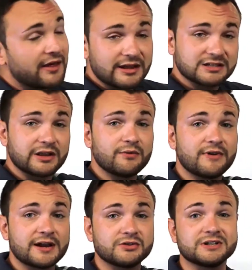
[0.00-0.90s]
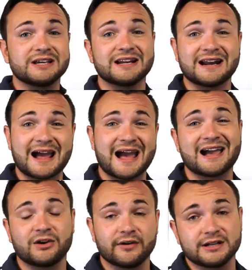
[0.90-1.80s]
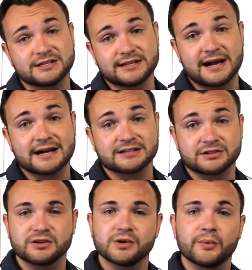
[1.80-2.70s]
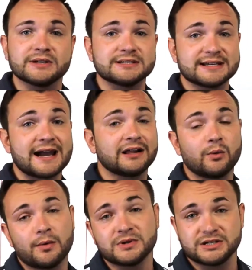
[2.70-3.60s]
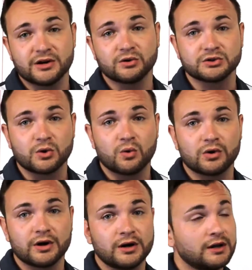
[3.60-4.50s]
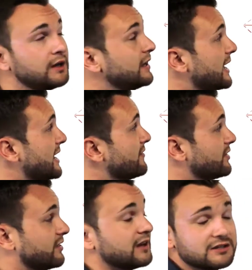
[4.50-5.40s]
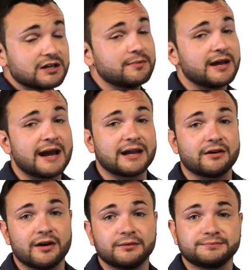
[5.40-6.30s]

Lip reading: that slope factor to get an accurate size. So you know exactly what materials to order and everything is gonna be accurate.